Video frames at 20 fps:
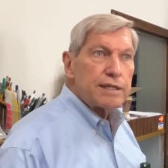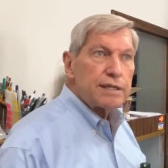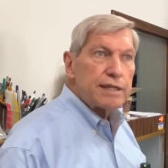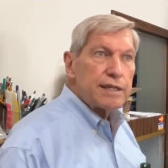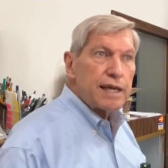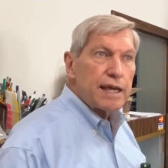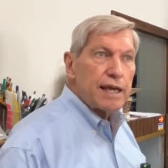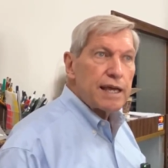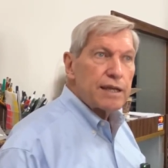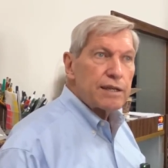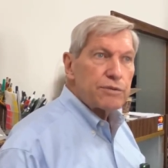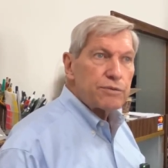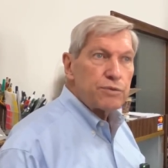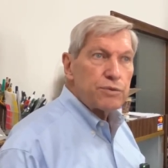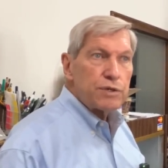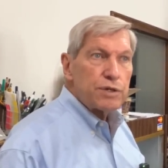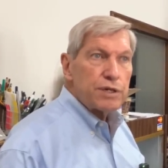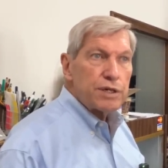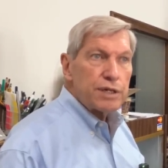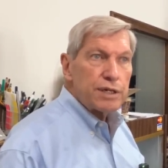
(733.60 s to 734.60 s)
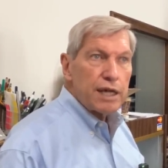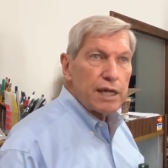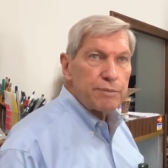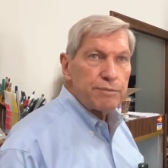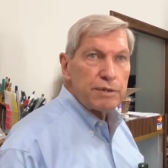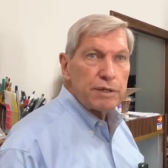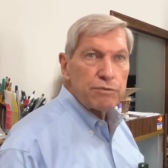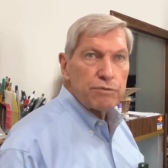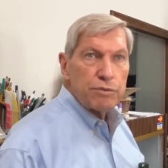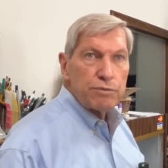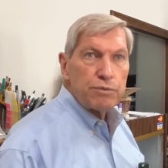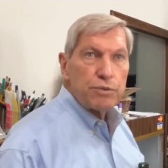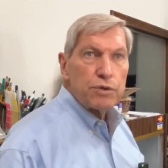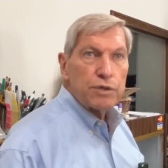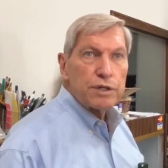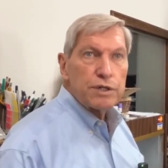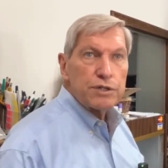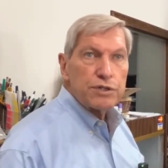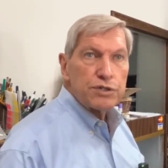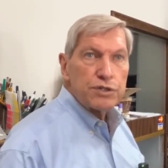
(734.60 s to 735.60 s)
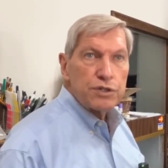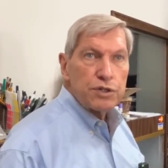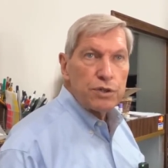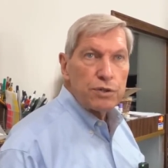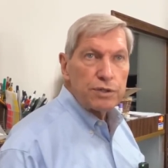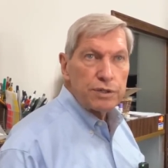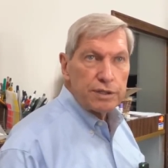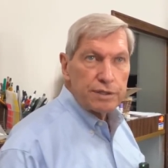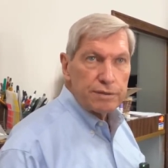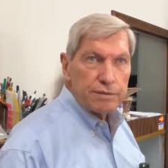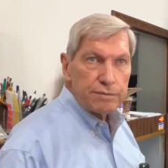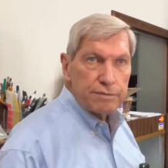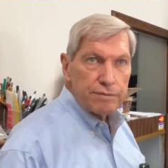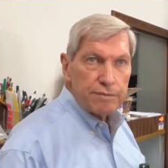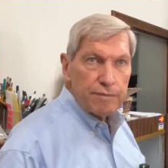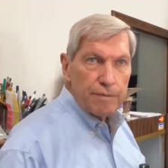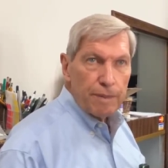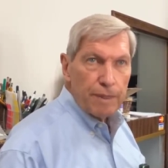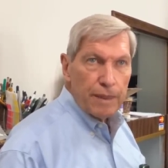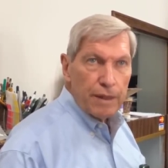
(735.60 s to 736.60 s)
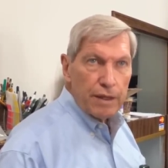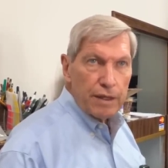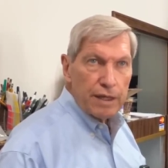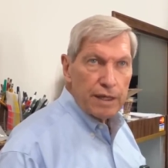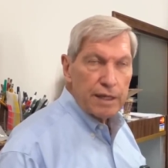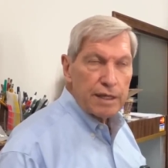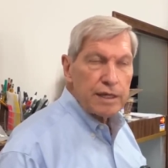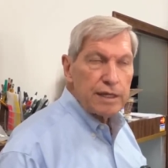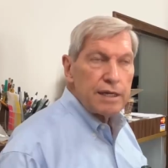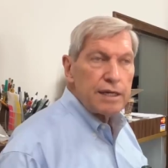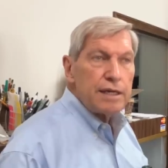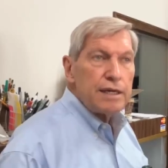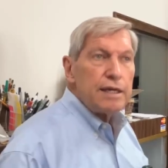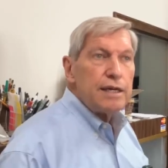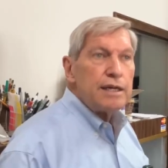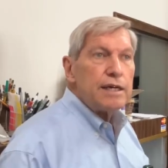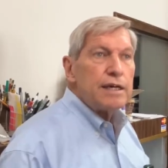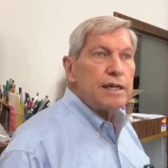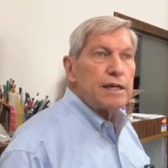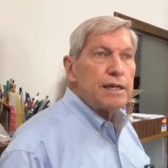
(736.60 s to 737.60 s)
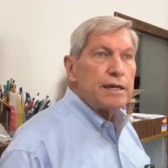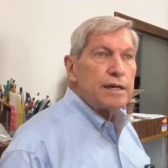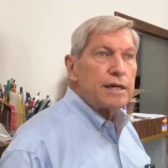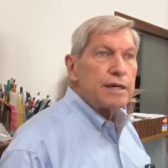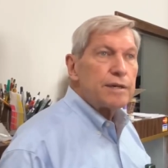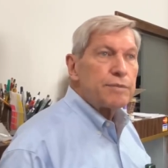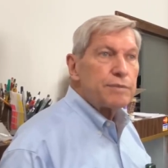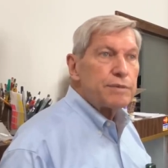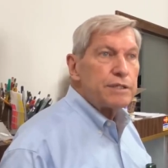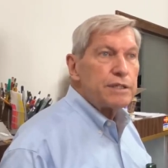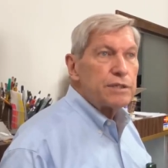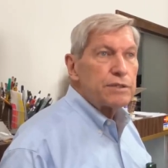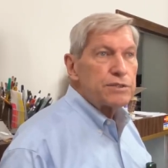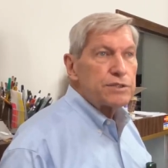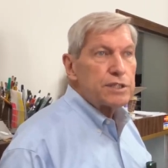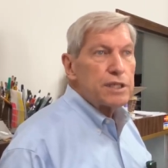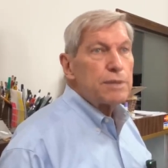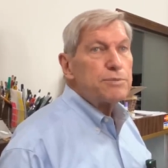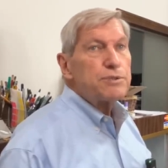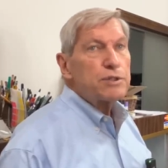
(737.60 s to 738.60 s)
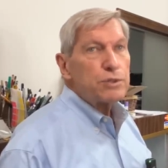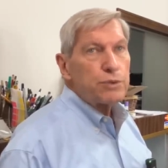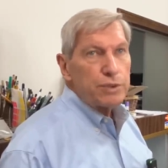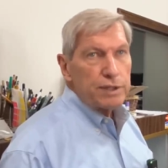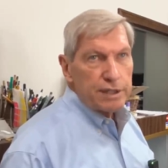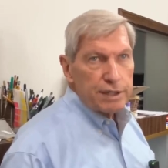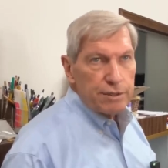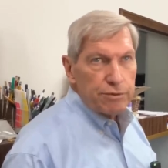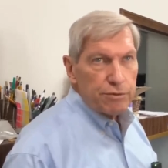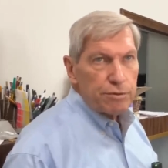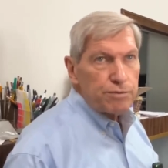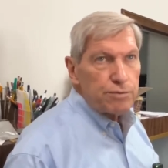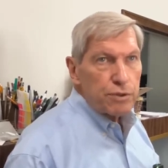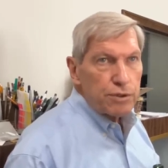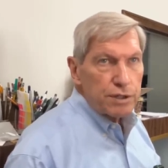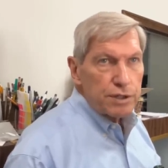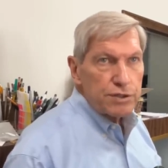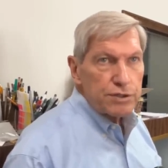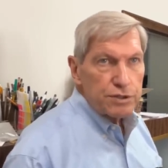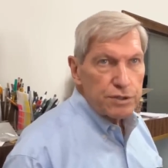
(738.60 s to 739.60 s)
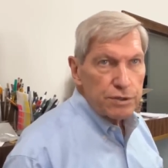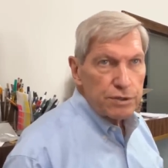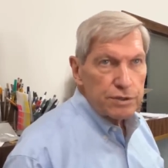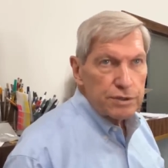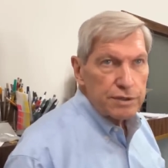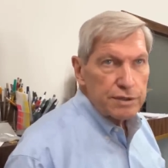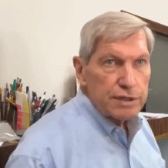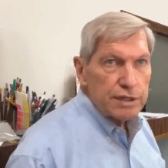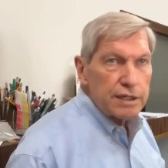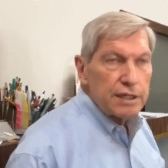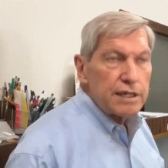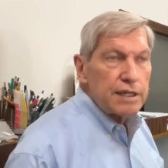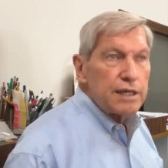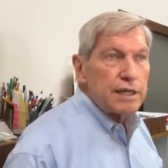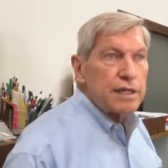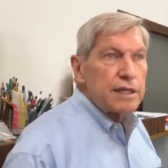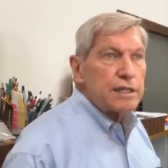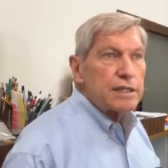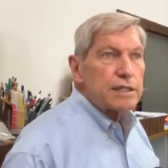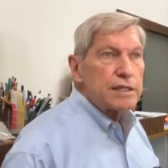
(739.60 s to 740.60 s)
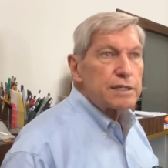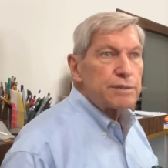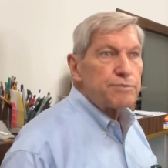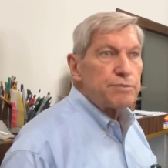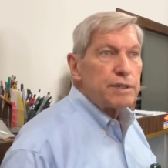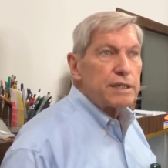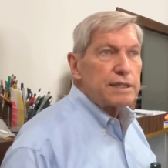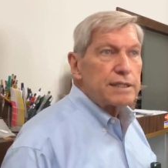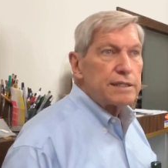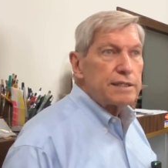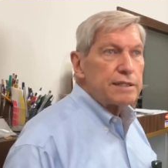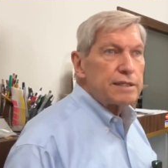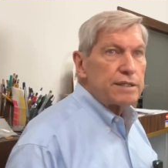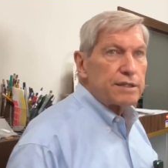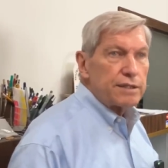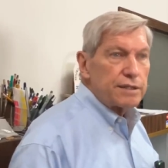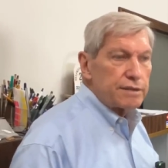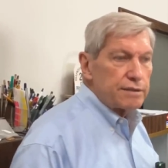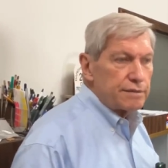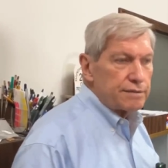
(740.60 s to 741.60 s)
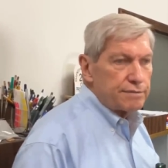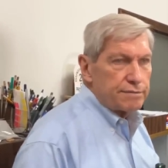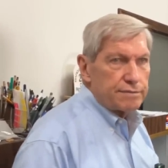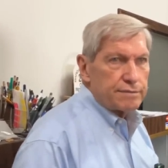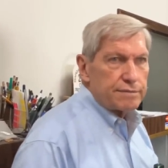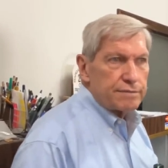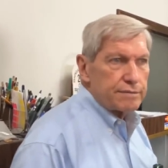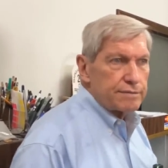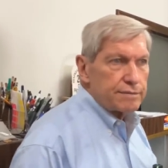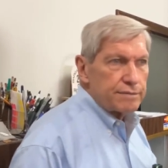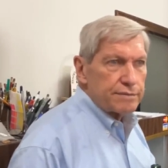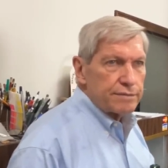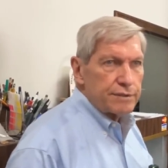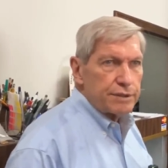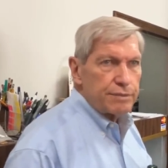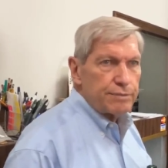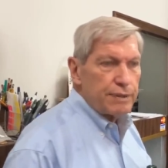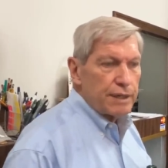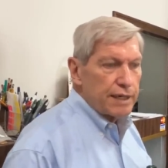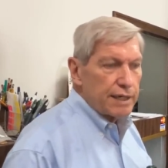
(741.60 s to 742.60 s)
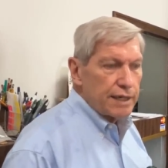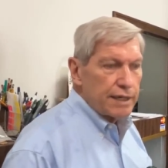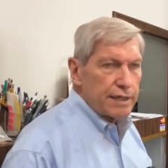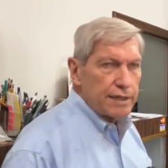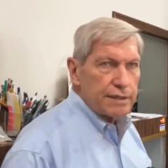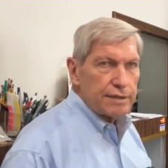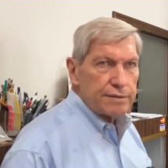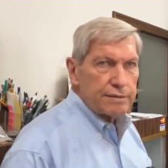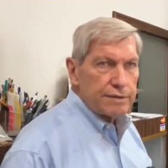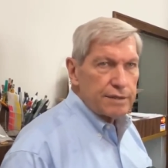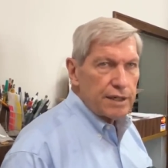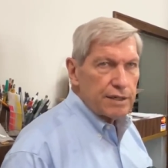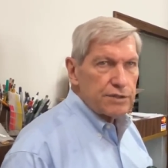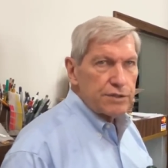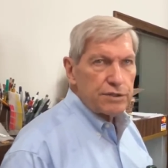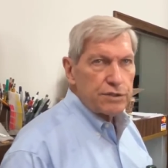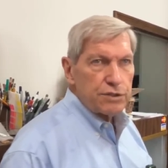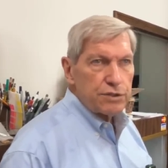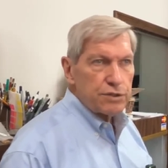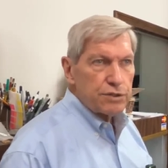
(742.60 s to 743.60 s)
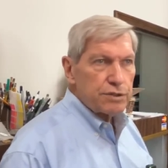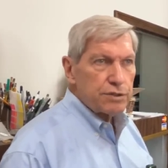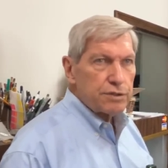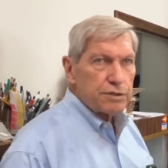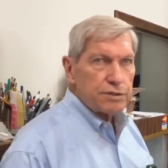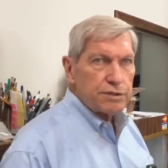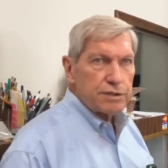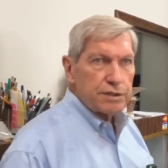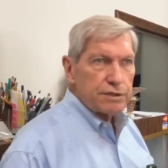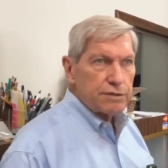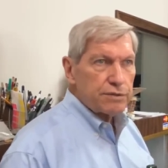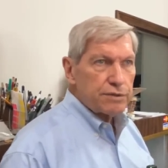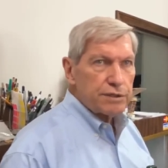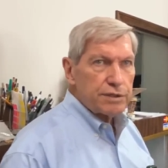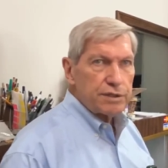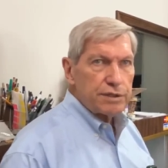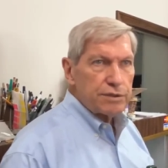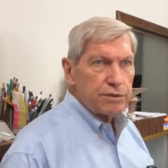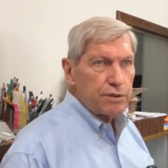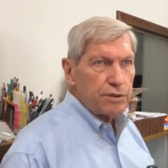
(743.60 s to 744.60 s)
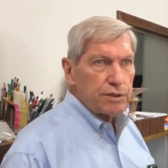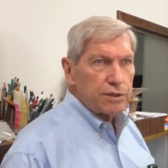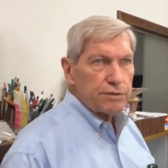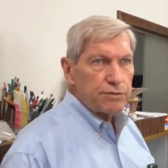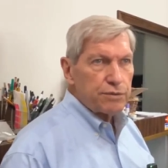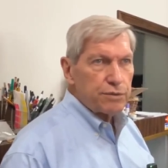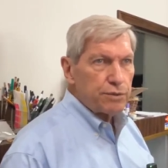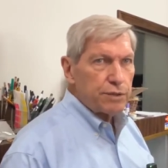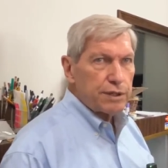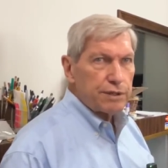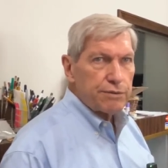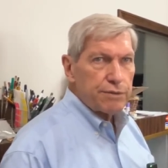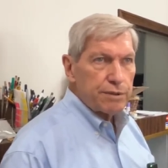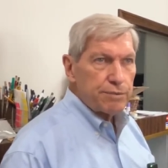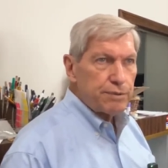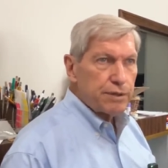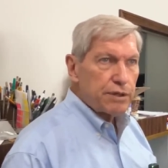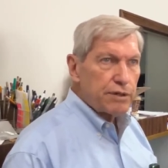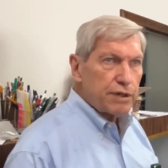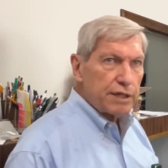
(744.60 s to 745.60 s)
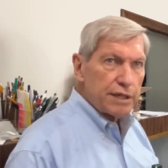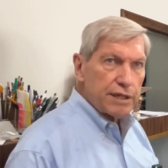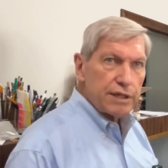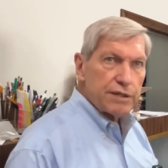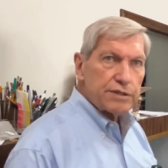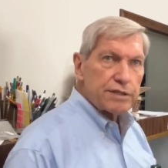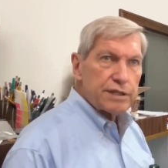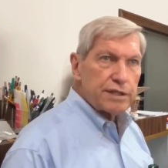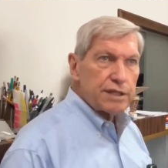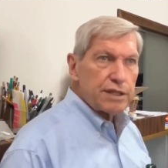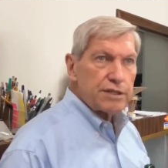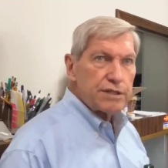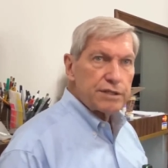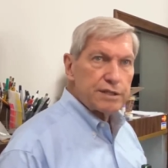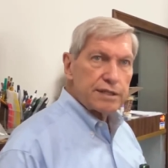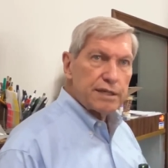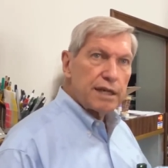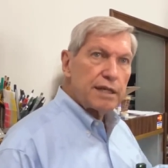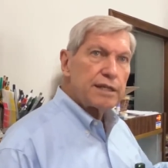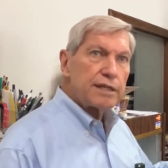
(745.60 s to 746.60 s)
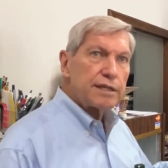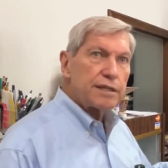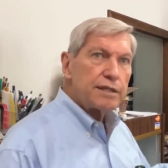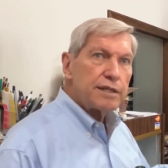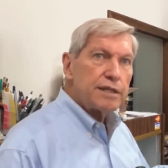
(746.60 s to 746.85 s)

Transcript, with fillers: that would, had been reported stolen, okay? Um, you know, subsequently reported stolen. But, you know, they, you buy constitutional silver, you hold it for whatever the period is, and then you sell it.